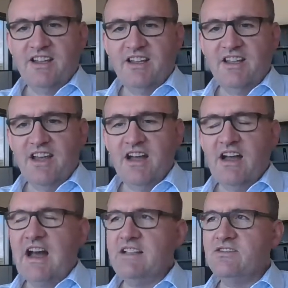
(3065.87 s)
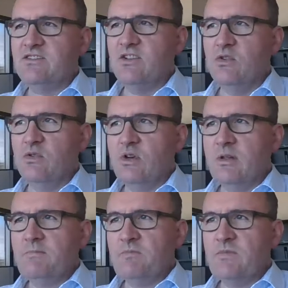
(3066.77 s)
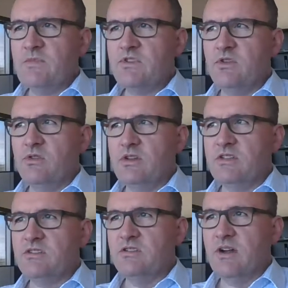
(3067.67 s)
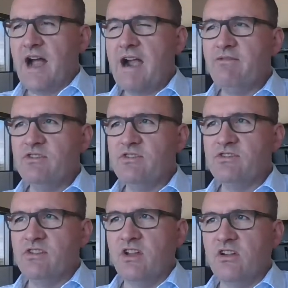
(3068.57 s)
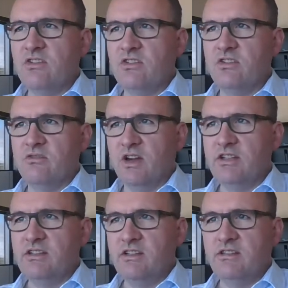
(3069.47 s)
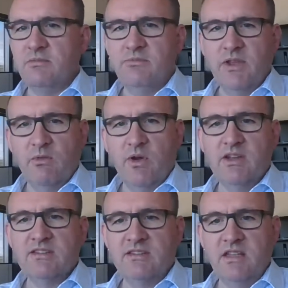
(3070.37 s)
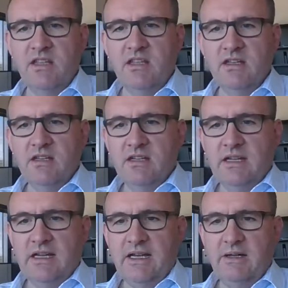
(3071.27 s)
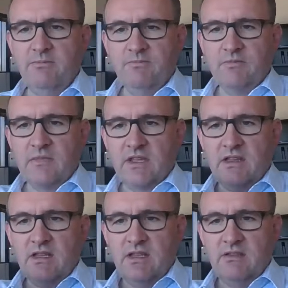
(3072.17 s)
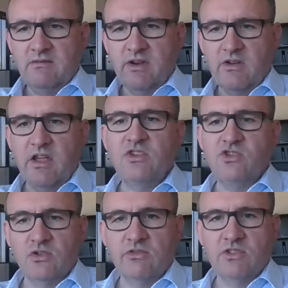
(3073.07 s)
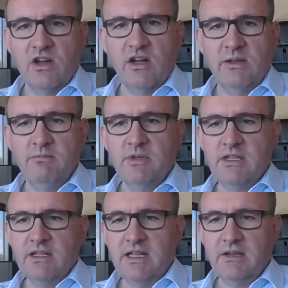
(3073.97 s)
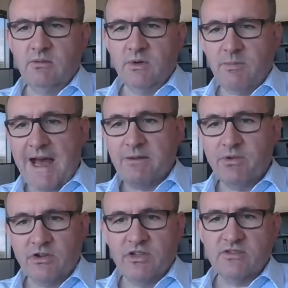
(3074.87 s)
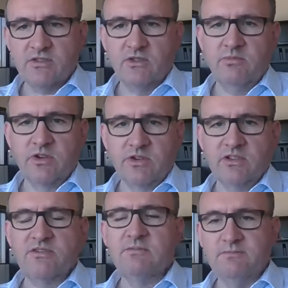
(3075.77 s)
Yeah, and so averages are not good. Right? They want to see the variation over time with bad periods, good periods.